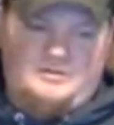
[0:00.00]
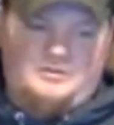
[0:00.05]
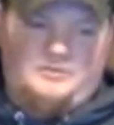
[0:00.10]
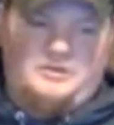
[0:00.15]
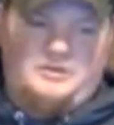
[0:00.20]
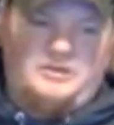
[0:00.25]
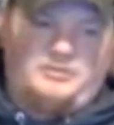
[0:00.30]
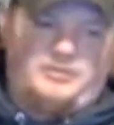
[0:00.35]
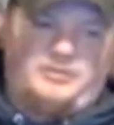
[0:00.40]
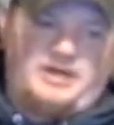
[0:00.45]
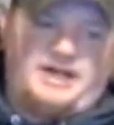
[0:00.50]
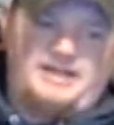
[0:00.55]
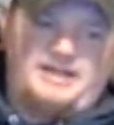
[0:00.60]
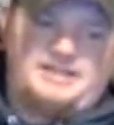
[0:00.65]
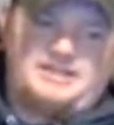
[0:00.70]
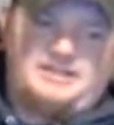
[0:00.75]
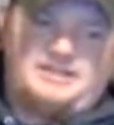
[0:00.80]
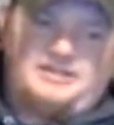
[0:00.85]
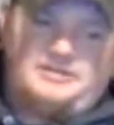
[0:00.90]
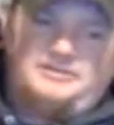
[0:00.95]
Willet
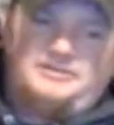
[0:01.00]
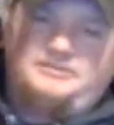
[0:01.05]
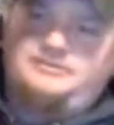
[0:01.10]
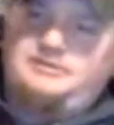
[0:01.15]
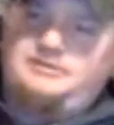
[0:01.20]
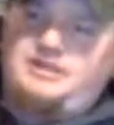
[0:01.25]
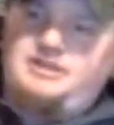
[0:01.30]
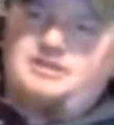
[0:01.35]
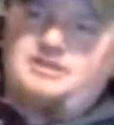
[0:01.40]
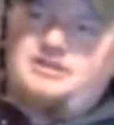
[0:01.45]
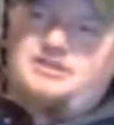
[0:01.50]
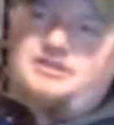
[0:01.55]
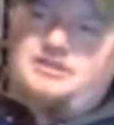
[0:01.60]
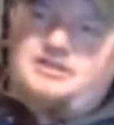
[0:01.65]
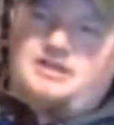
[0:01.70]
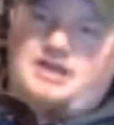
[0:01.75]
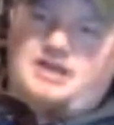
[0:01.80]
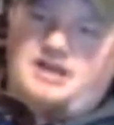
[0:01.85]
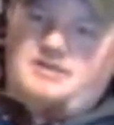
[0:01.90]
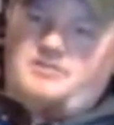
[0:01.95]
pot still, as you can
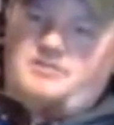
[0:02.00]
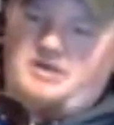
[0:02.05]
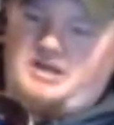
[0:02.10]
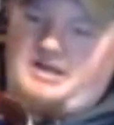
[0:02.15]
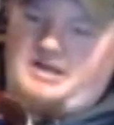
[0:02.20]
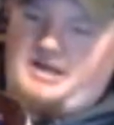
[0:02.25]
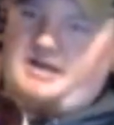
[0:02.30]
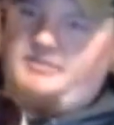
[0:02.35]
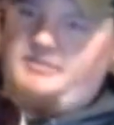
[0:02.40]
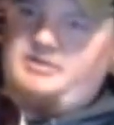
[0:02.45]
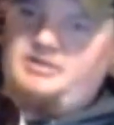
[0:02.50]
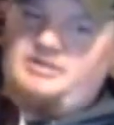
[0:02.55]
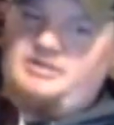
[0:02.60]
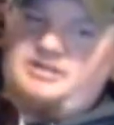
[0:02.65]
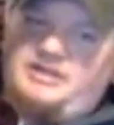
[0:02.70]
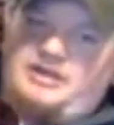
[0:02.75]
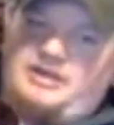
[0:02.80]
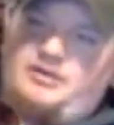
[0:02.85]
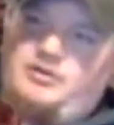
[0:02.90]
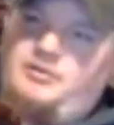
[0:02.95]
see, kind of paying homage
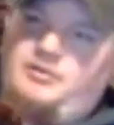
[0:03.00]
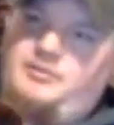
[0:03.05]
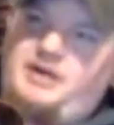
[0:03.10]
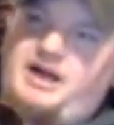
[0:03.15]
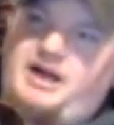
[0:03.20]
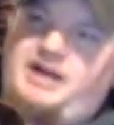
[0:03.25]
to that old